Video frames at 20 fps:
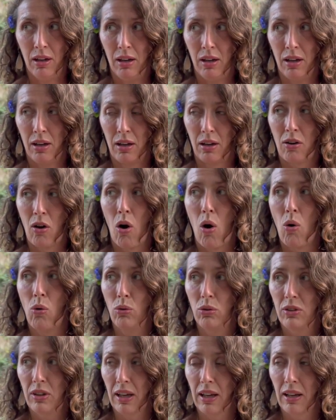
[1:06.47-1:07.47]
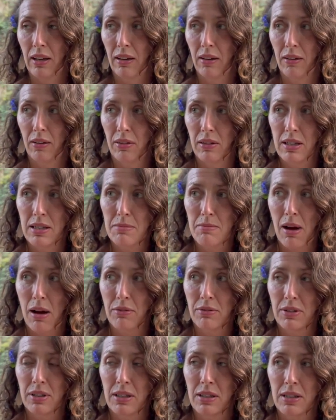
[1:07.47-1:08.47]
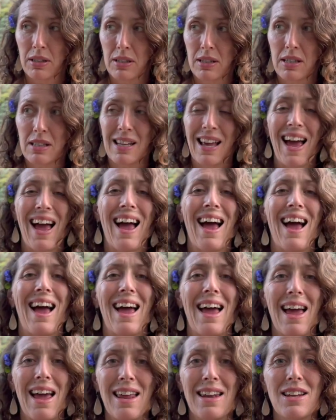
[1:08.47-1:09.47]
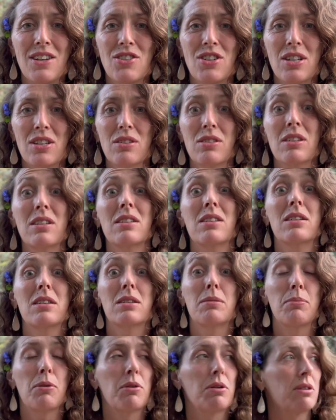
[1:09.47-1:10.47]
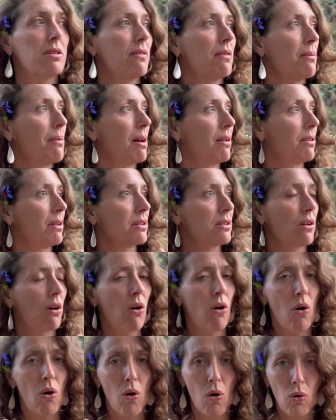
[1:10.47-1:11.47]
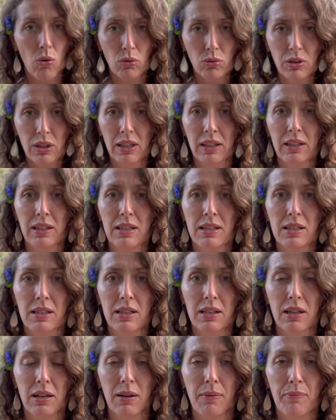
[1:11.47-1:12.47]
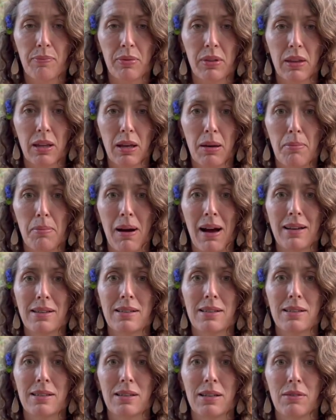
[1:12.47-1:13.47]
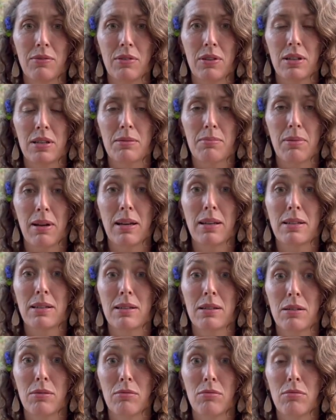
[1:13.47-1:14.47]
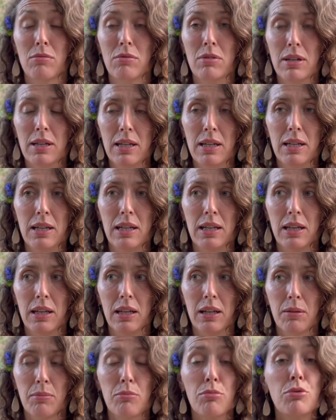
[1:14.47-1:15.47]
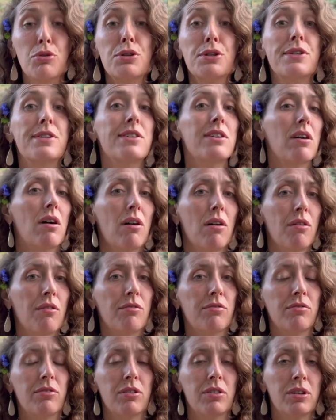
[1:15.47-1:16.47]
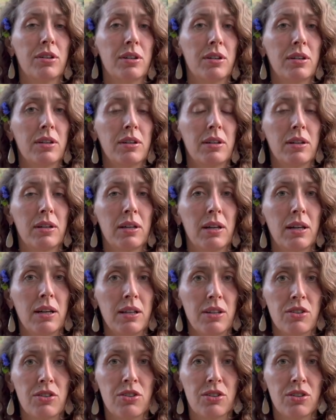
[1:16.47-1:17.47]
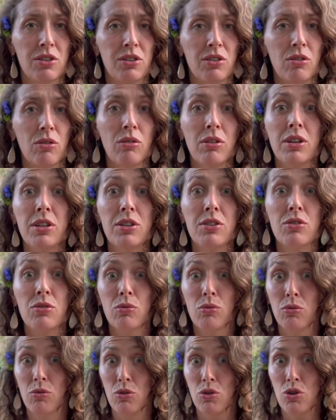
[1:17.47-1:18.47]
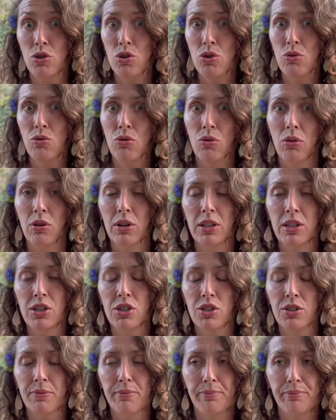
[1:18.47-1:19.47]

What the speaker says: like holding these mountains, these energies, the spirits of the mountains are holding this capacity for this place to really preserve ancient knowledge or new knowledge.